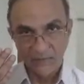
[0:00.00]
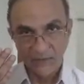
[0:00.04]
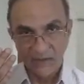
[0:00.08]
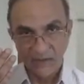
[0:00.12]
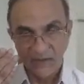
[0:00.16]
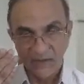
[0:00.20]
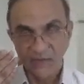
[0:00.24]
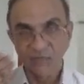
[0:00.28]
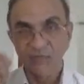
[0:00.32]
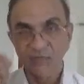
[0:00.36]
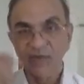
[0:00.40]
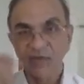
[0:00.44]

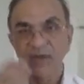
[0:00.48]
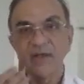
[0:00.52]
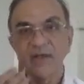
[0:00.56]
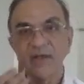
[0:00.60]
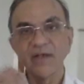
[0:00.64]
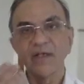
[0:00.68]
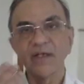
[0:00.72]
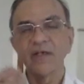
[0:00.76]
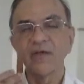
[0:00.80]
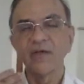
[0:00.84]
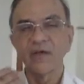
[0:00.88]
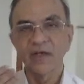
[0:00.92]
And when
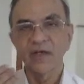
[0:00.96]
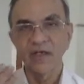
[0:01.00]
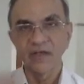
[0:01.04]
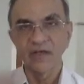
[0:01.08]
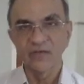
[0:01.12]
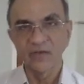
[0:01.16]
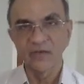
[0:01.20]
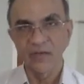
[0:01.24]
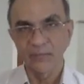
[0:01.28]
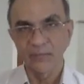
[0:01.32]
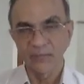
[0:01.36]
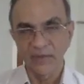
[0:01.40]
did Rickets
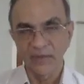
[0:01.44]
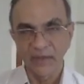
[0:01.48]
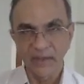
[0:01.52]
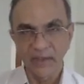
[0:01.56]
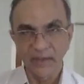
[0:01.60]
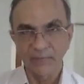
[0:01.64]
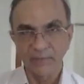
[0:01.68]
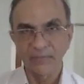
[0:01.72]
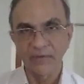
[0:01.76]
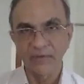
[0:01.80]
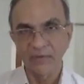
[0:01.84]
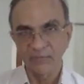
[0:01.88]

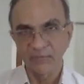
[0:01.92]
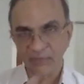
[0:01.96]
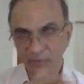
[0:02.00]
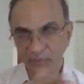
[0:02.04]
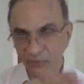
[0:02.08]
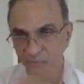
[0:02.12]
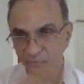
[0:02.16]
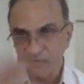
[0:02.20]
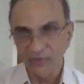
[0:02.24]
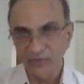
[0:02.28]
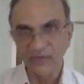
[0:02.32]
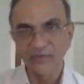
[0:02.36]
happen when you
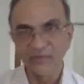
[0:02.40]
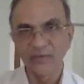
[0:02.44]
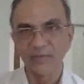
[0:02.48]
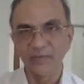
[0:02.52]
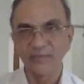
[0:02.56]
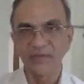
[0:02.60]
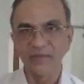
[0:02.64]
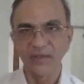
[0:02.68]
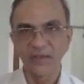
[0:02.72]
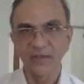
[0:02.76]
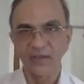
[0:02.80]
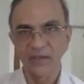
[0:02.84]
see
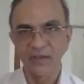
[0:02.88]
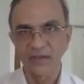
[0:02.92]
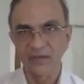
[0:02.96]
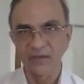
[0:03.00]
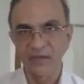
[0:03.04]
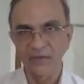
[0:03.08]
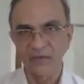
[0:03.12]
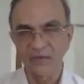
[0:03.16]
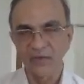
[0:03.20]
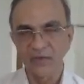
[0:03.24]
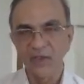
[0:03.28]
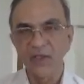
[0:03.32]
something like
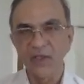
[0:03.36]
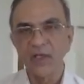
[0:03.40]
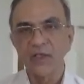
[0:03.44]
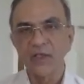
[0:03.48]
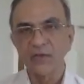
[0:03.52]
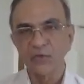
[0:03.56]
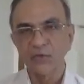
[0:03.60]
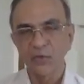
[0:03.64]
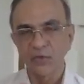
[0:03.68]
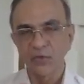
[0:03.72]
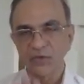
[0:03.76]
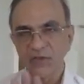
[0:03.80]
this?
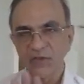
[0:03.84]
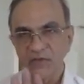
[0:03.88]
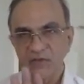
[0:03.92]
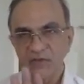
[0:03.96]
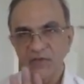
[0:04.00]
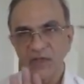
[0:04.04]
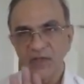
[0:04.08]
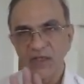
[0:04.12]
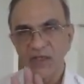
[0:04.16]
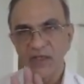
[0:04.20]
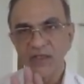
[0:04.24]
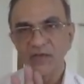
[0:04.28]
So this
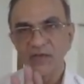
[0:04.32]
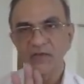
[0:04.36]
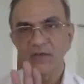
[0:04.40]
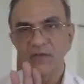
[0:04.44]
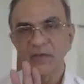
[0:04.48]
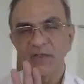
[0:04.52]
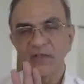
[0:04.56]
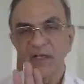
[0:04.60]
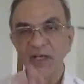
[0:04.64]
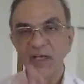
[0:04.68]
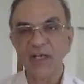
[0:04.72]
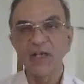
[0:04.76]
is
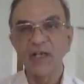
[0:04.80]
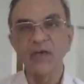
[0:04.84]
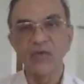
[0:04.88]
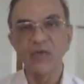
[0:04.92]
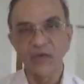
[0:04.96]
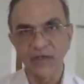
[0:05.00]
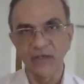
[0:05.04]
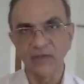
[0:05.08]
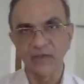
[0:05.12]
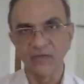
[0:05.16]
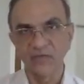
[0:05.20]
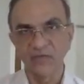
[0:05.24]
healed
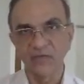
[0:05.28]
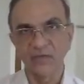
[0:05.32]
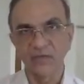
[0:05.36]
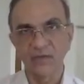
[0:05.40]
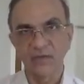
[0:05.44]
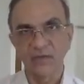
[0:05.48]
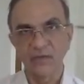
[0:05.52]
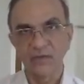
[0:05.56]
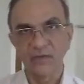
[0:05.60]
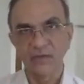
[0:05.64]
Rickets.